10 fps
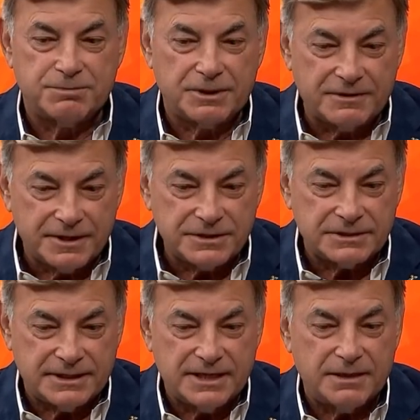But this
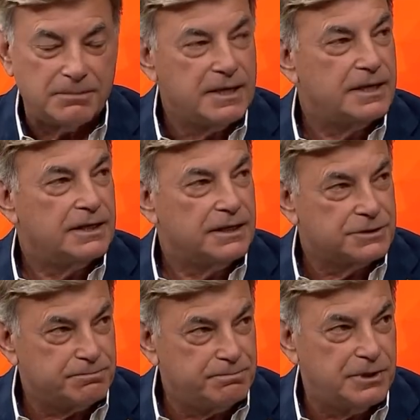team
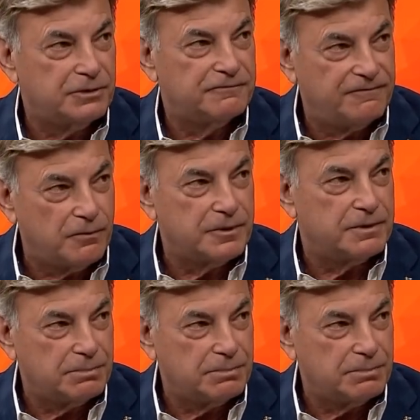is built for the